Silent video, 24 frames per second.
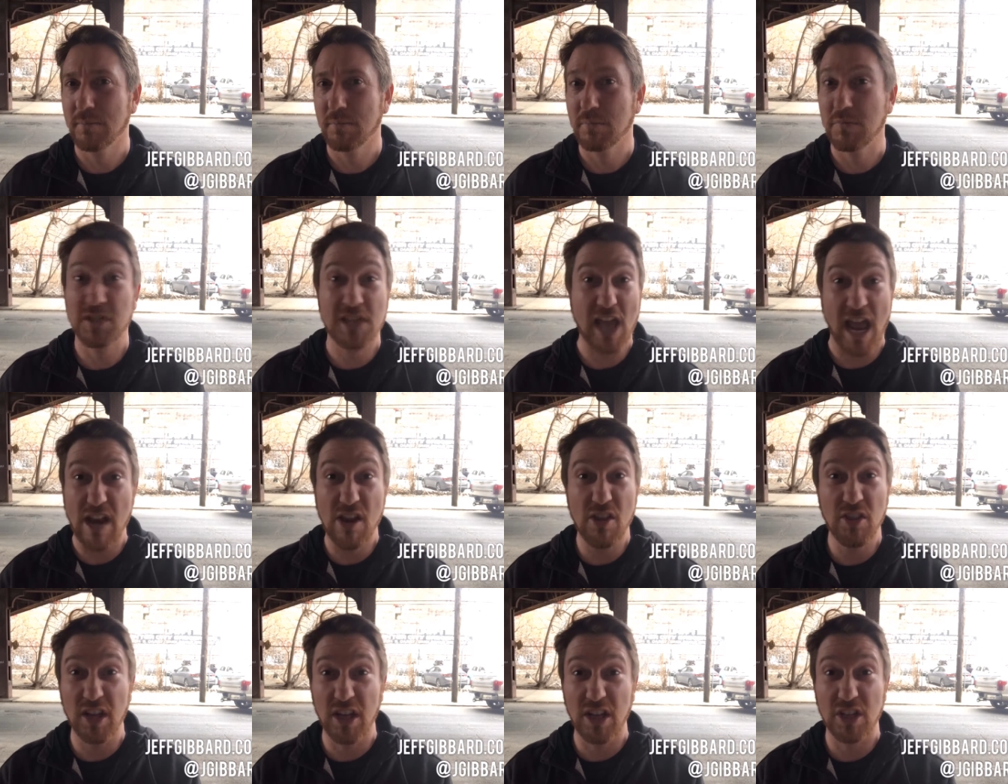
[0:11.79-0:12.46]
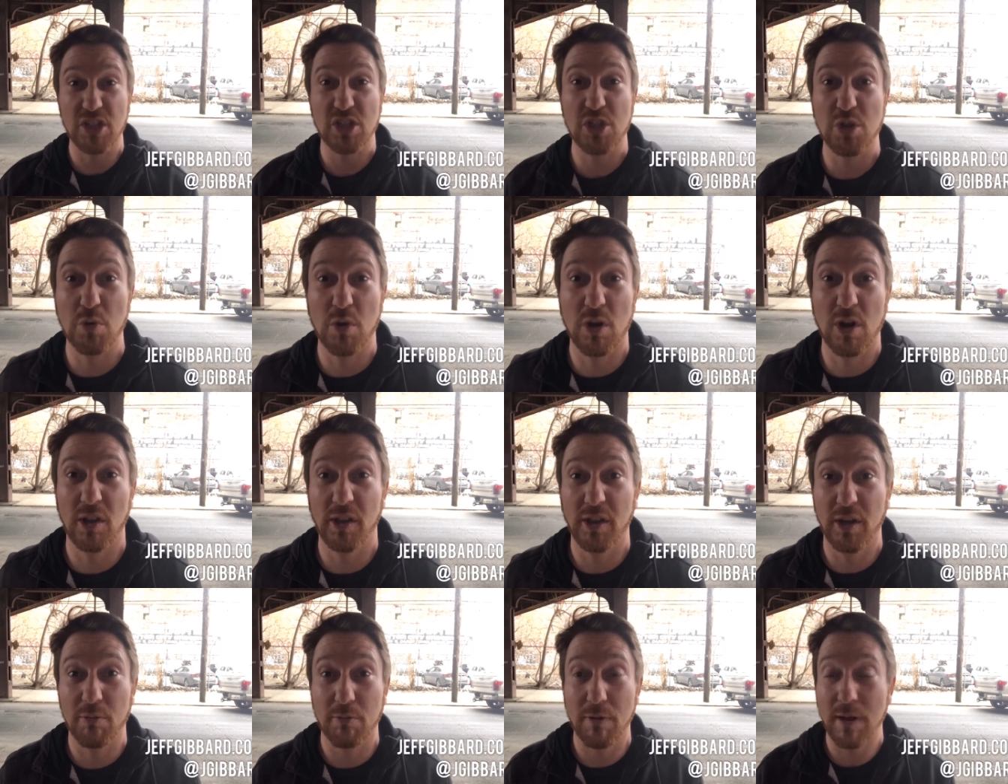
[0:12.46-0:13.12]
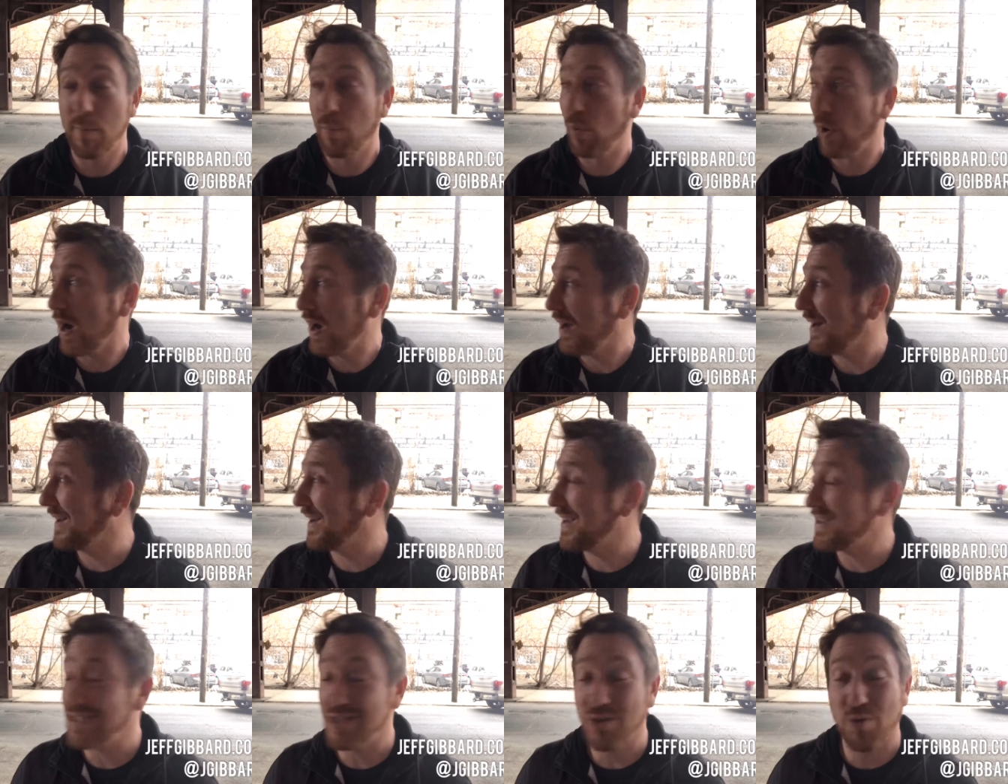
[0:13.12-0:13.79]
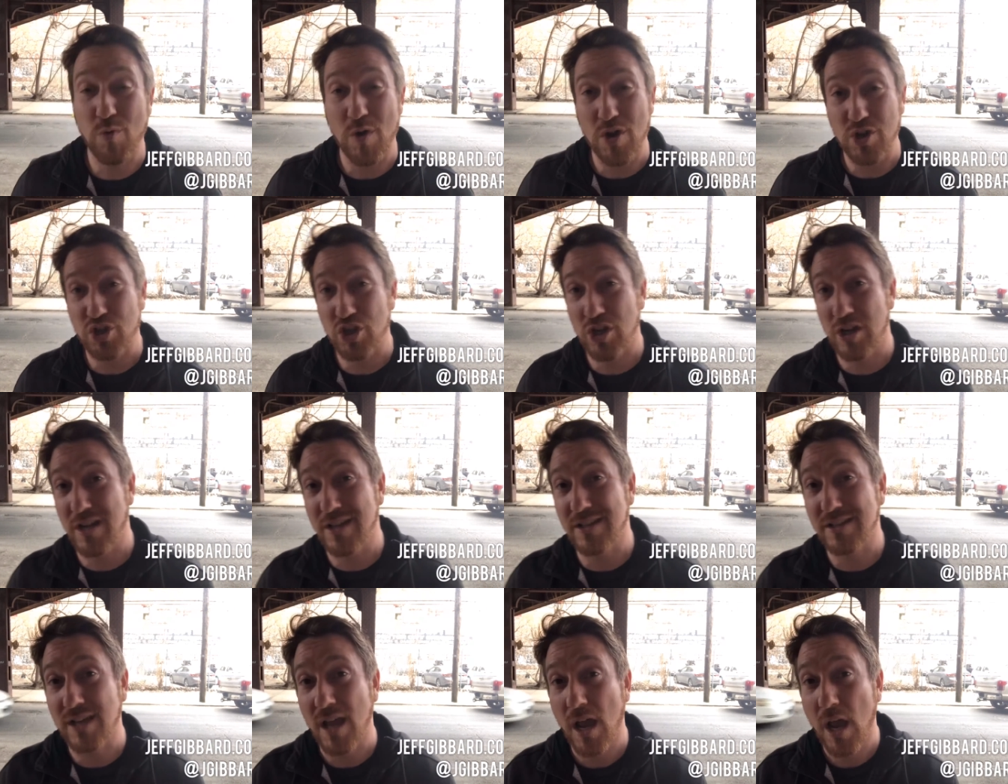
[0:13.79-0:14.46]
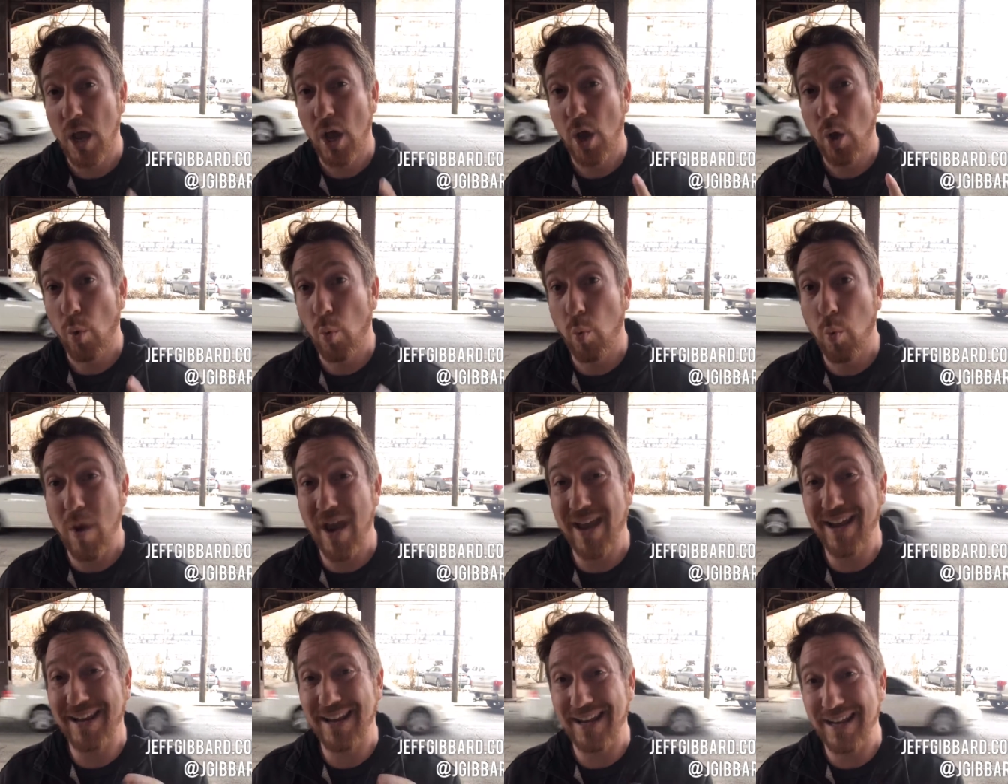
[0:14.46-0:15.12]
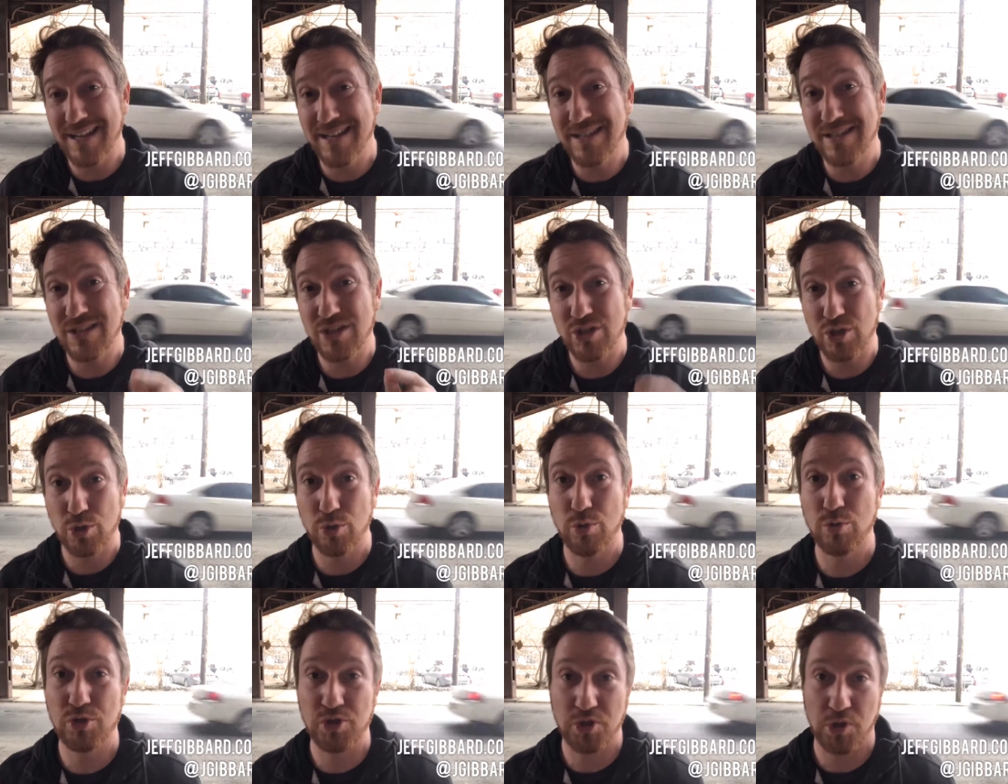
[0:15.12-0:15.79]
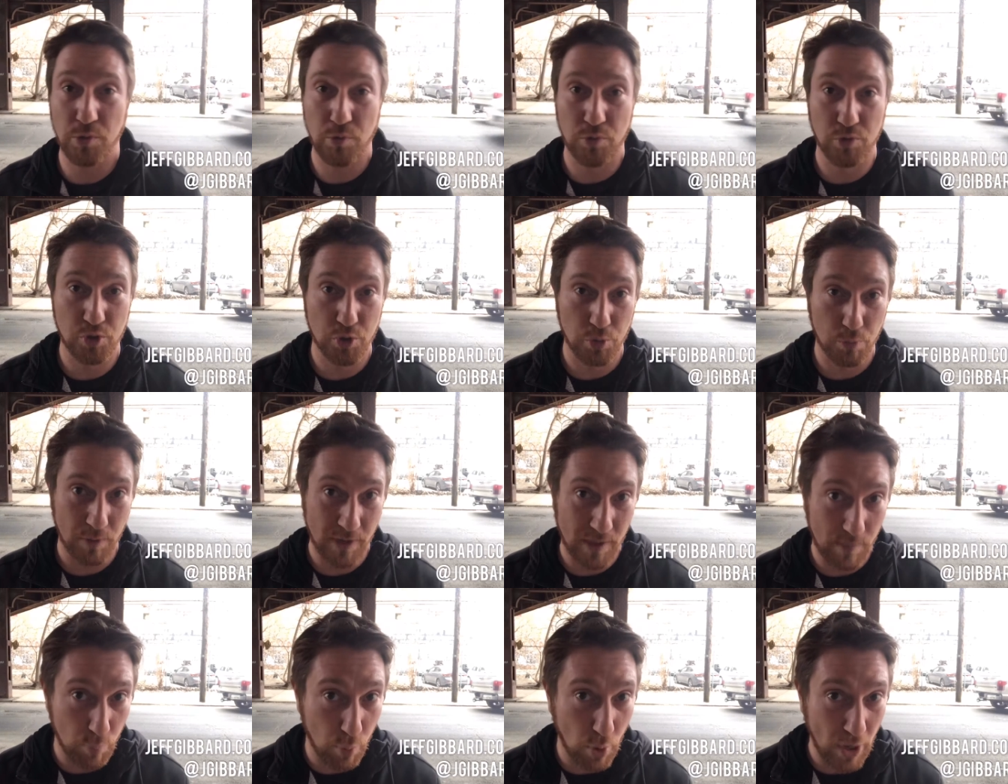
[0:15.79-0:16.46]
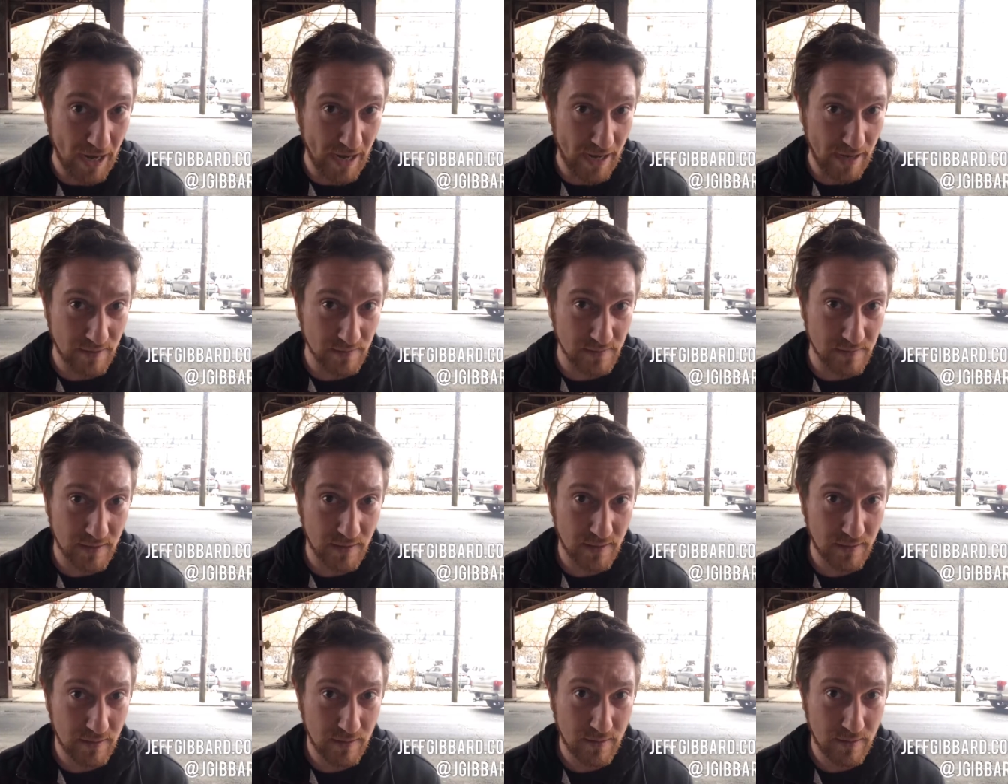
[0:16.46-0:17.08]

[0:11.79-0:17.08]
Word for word: Because I don't think it's too early to rebrand. I guess the question is, when is too soon to rebrand?